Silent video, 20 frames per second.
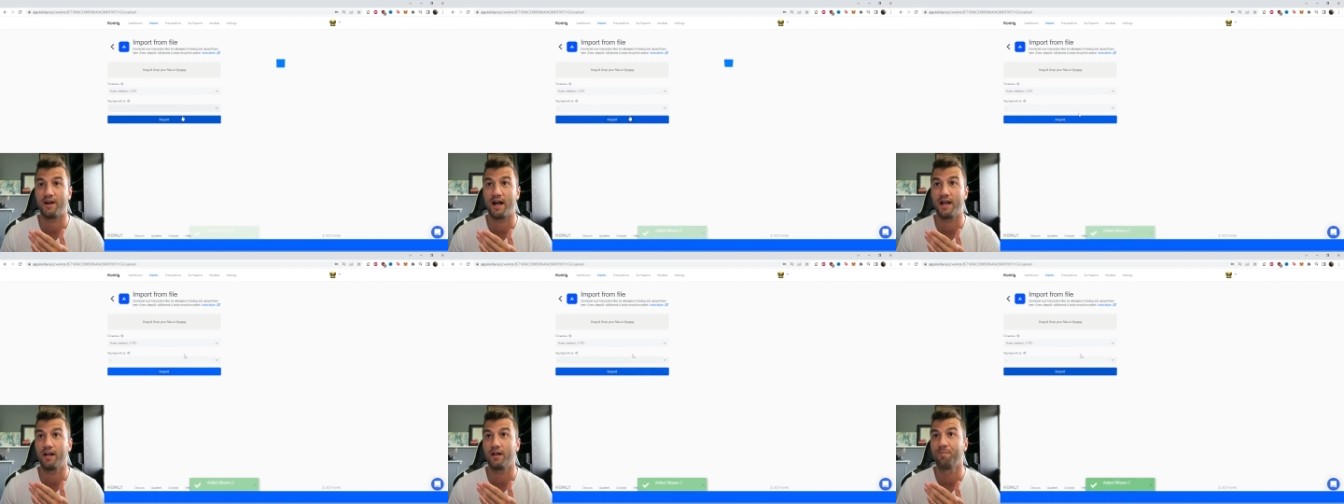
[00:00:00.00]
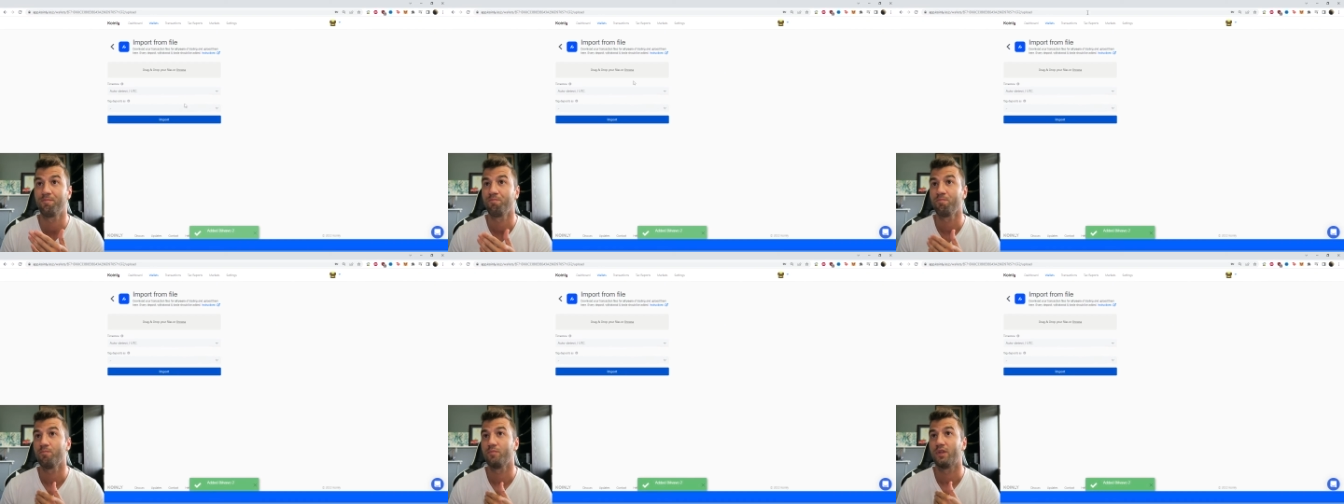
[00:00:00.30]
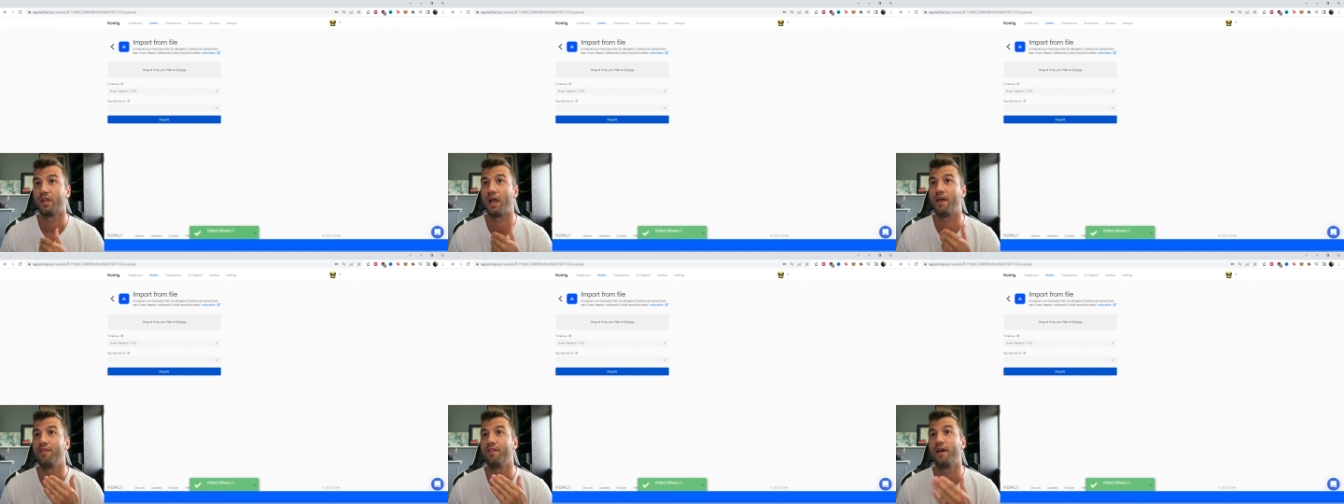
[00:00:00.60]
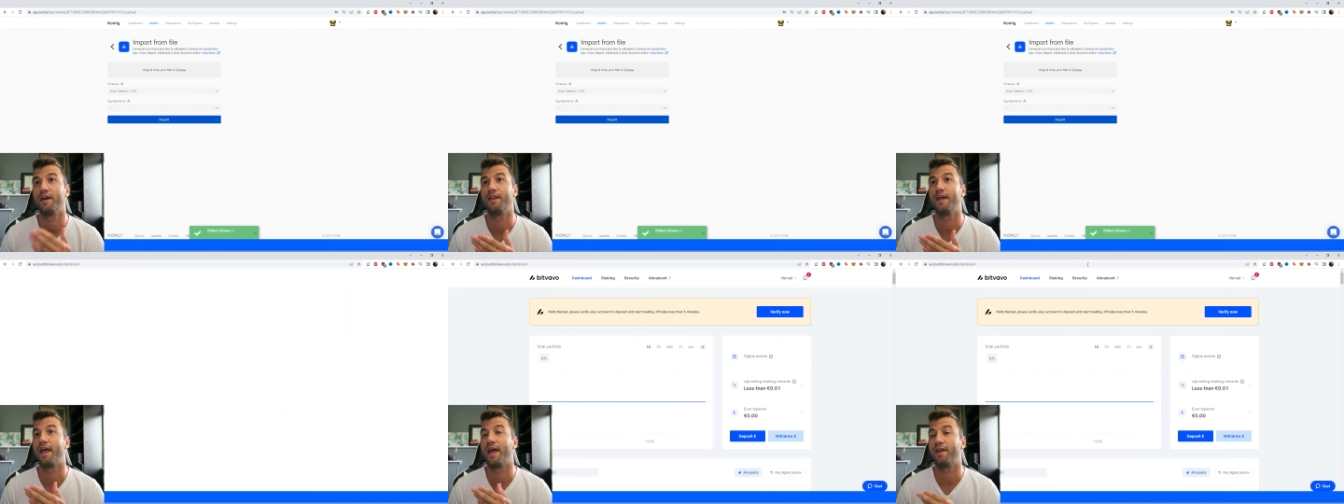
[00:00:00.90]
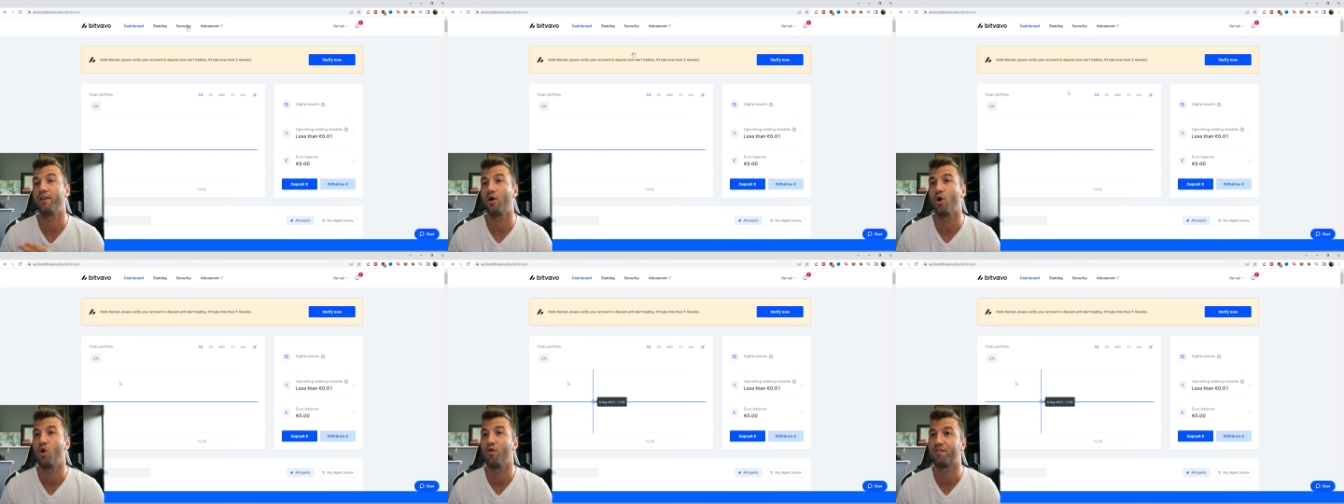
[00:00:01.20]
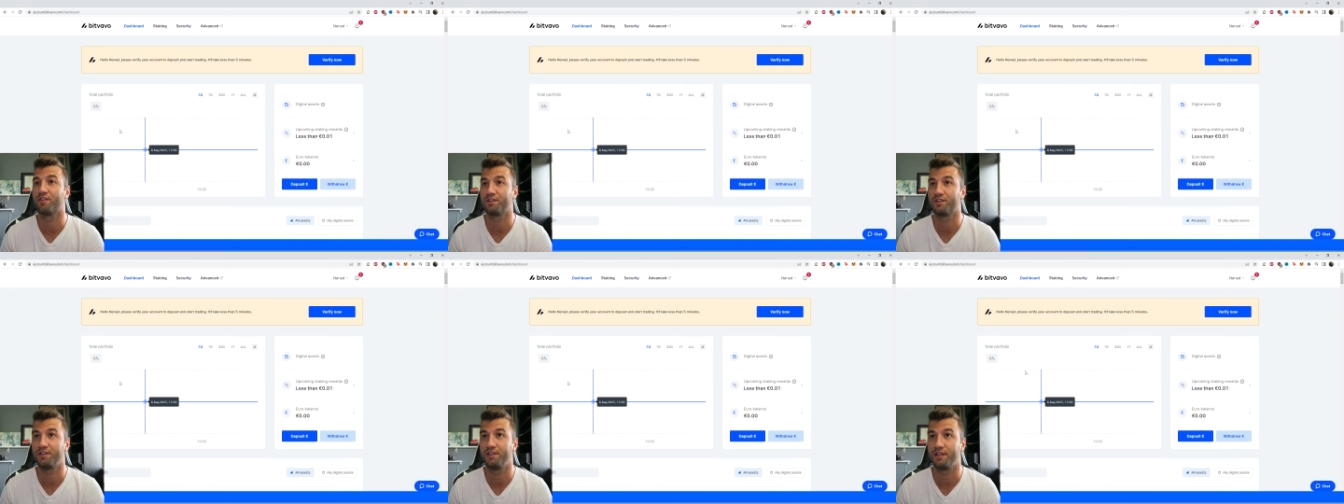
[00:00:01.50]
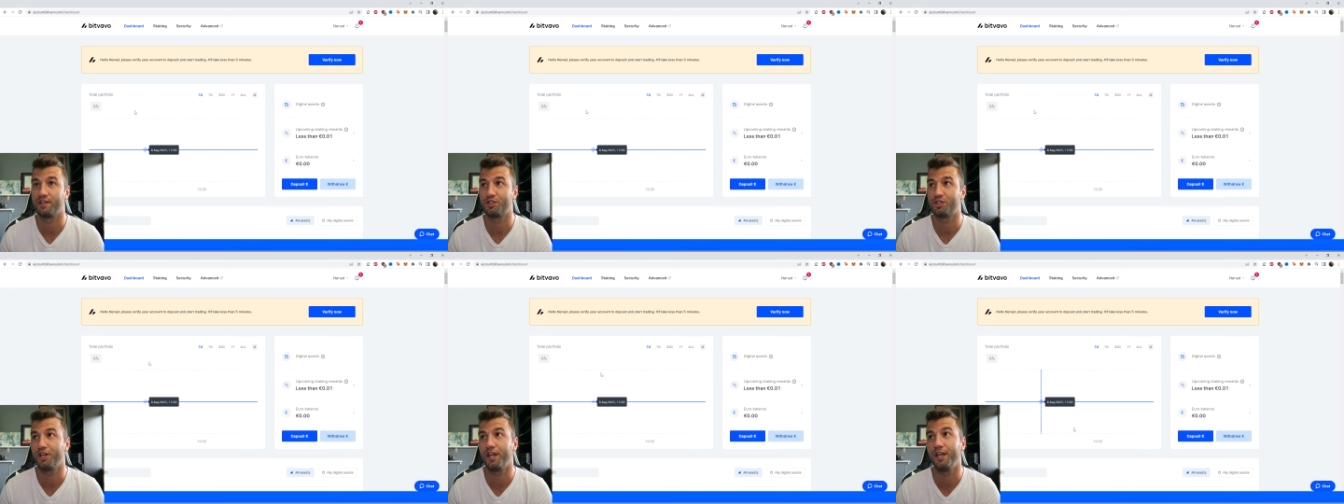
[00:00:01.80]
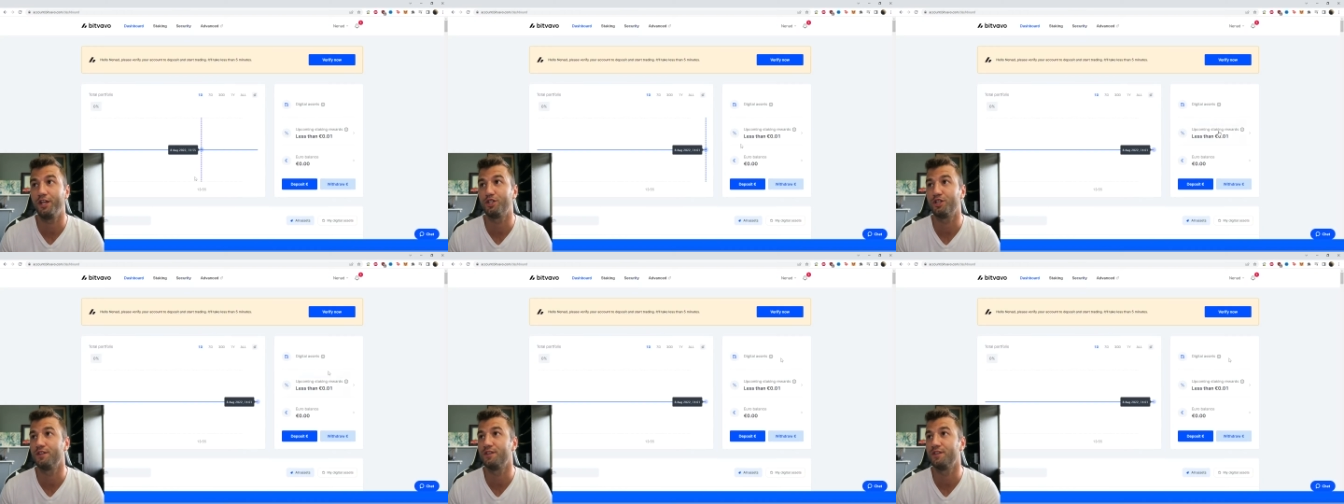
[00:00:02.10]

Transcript: file, and then head over to the exchange.